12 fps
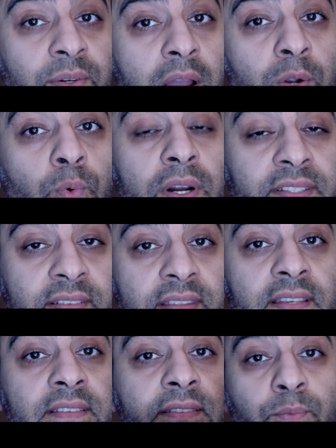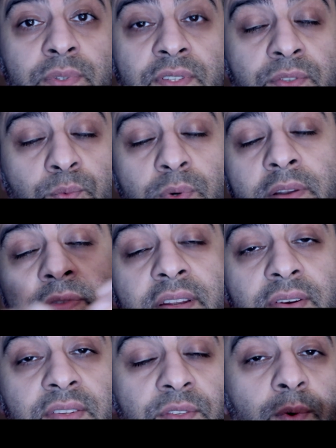Iraq watches this, which is one of
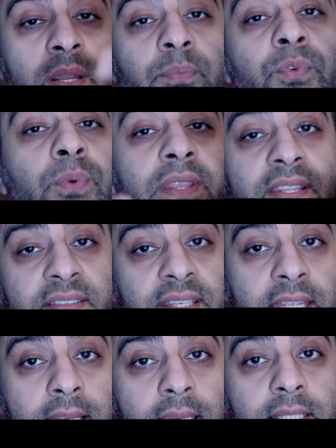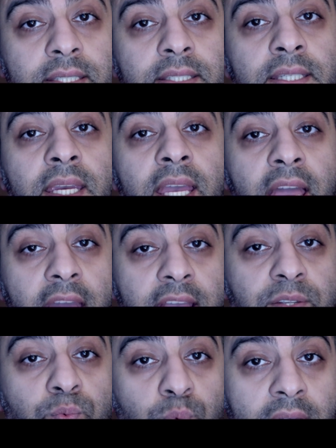the reasons why I'm doing this in English
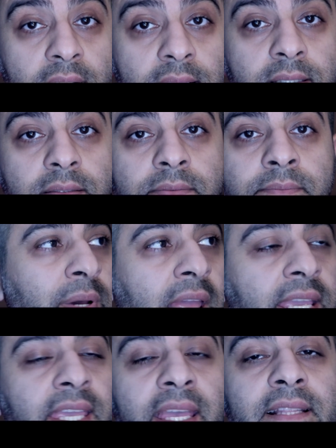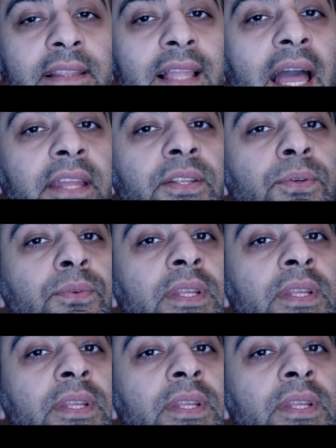as well. But I can't lie to